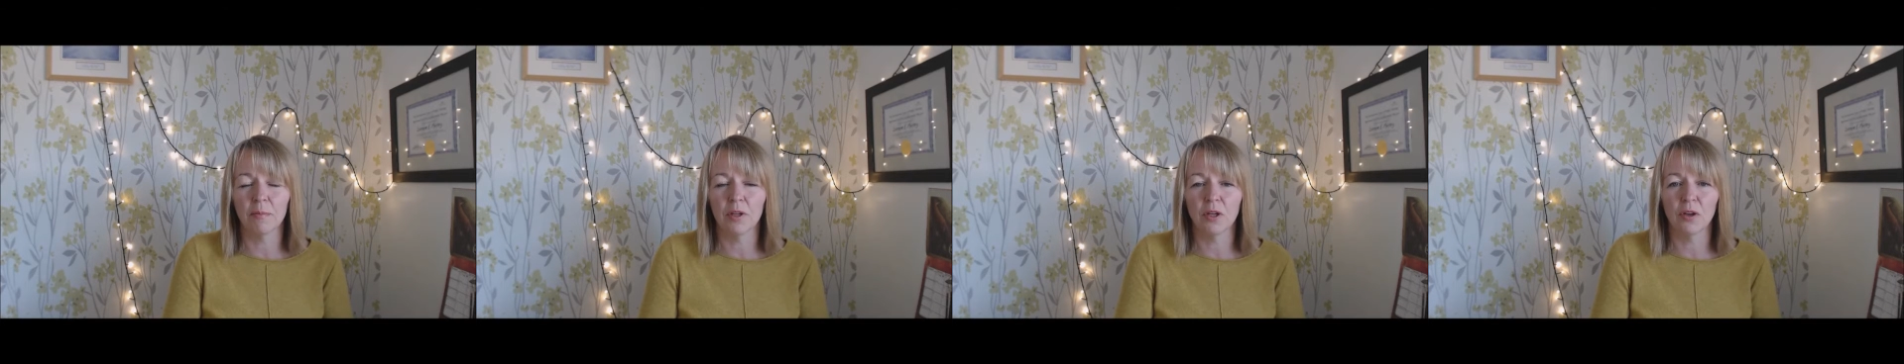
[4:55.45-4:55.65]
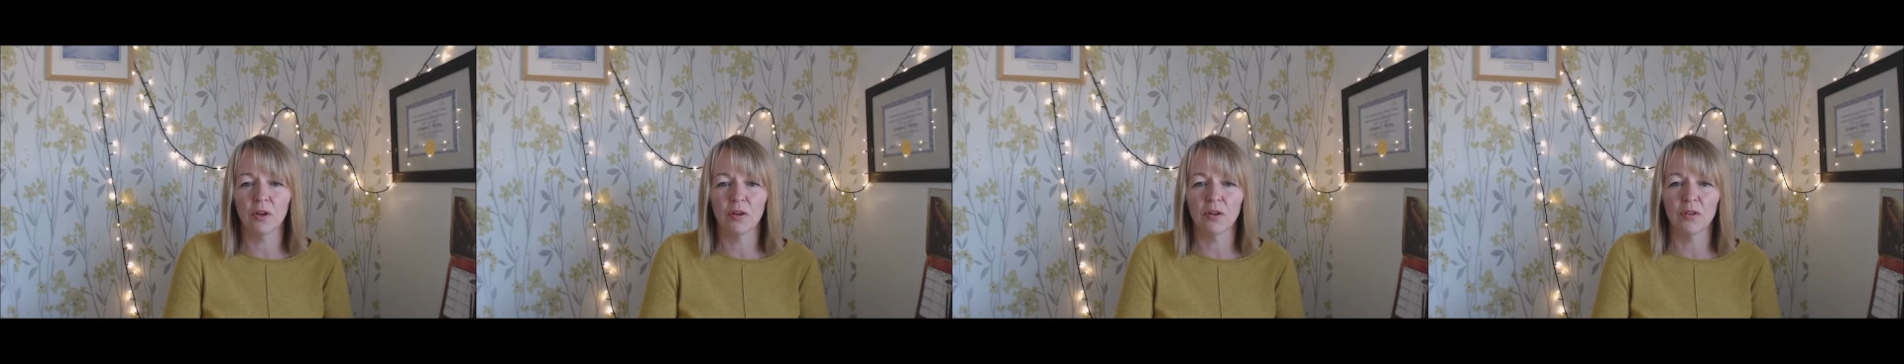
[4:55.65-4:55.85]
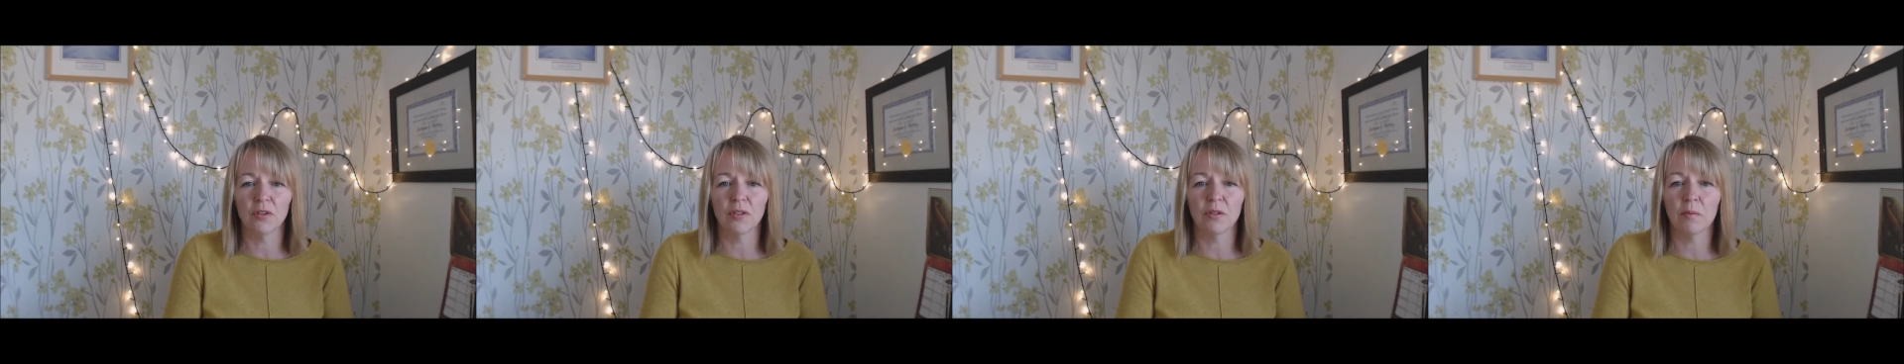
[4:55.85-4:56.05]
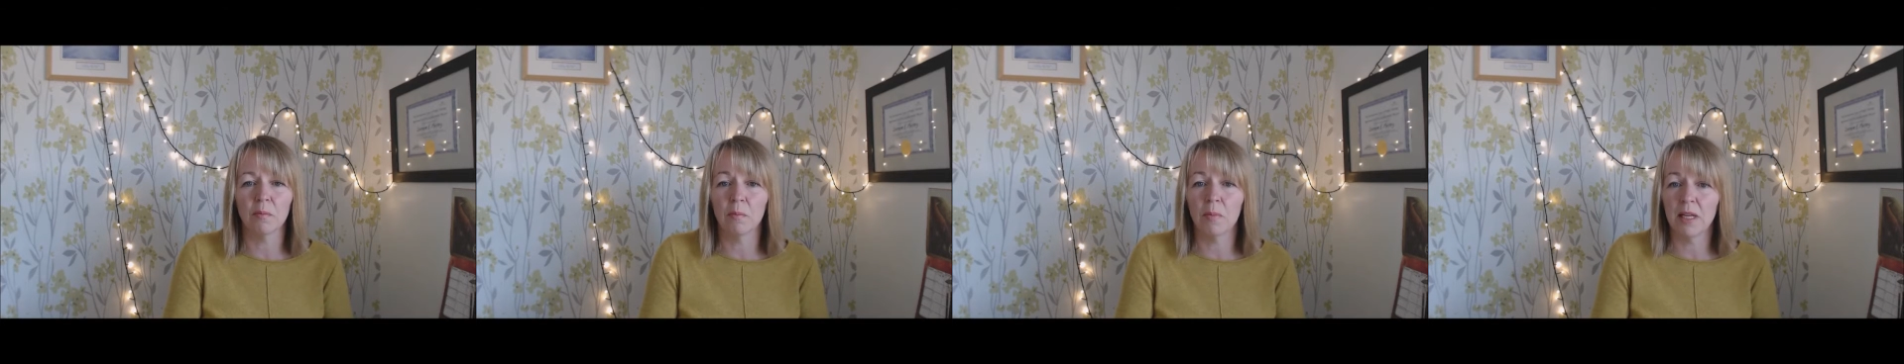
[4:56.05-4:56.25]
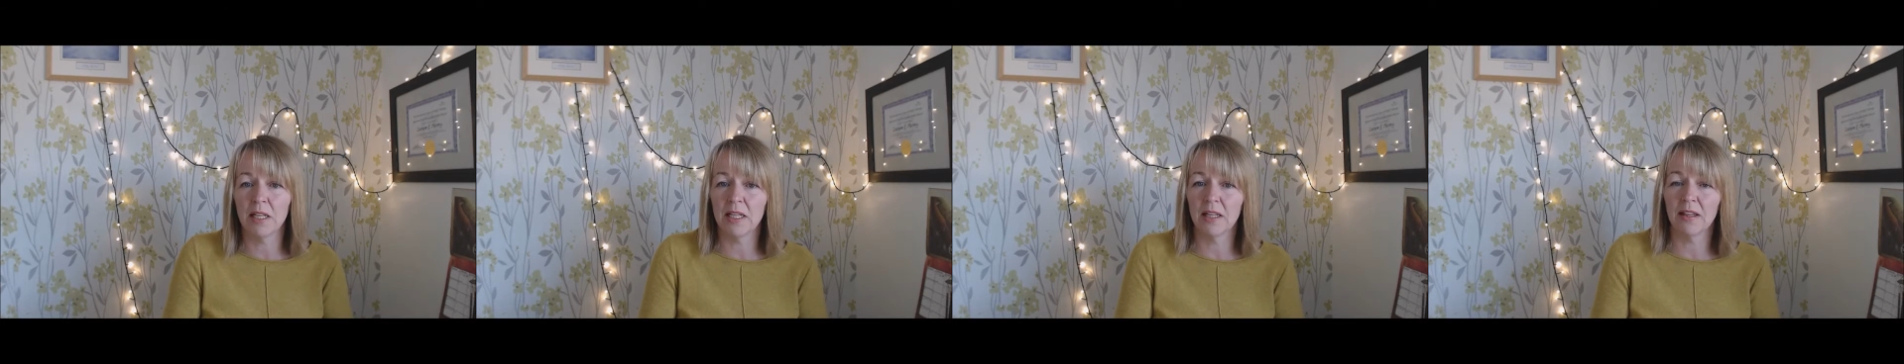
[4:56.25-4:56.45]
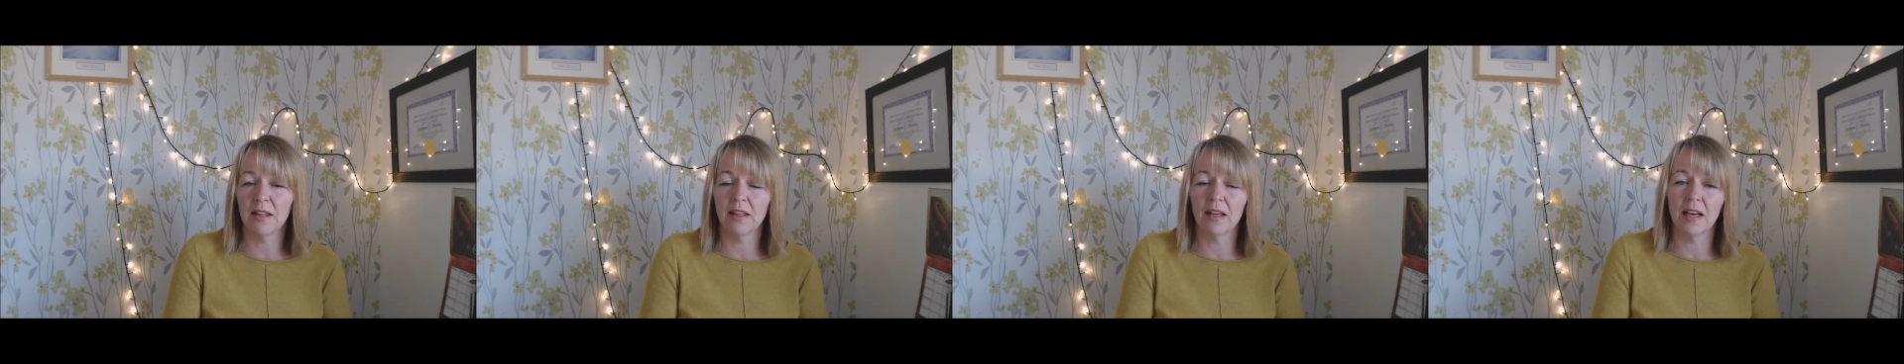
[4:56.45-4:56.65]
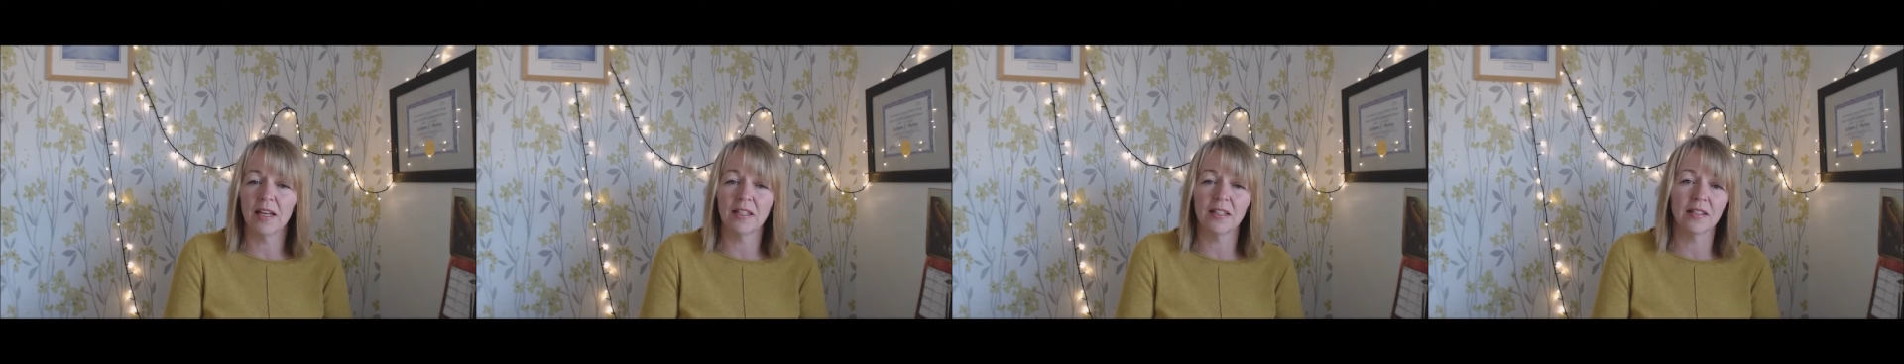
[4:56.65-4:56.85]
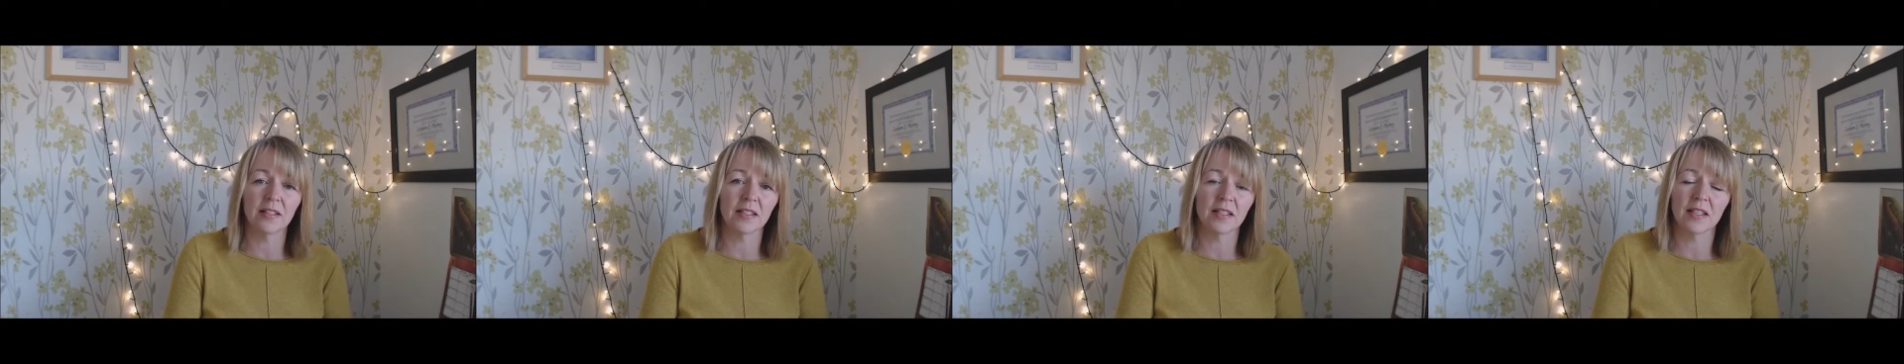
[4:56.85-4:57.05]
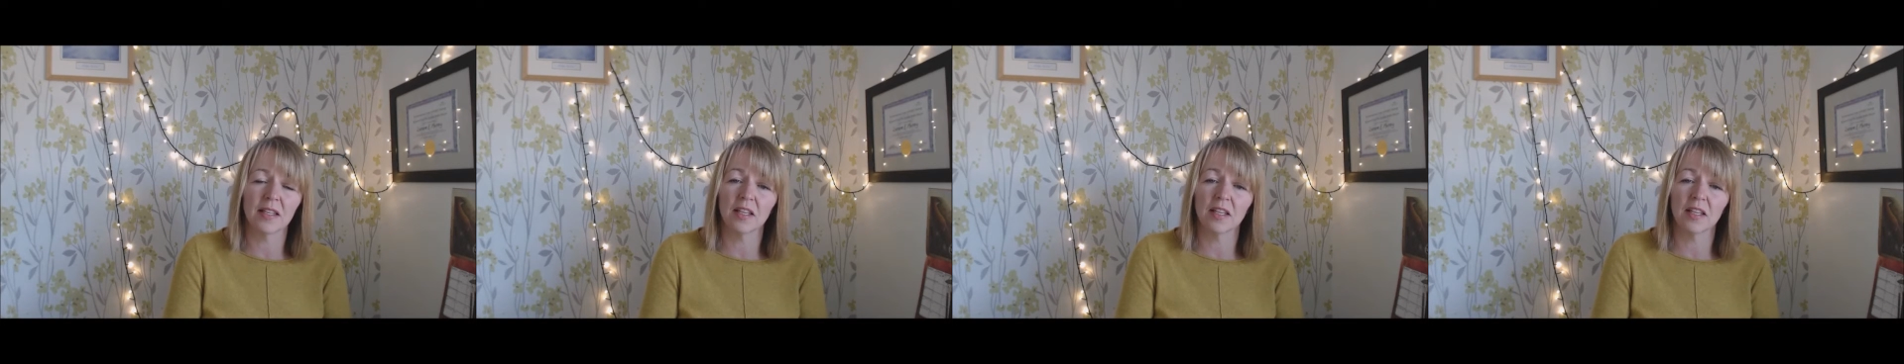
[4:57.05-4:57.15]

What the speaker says: because many of the adults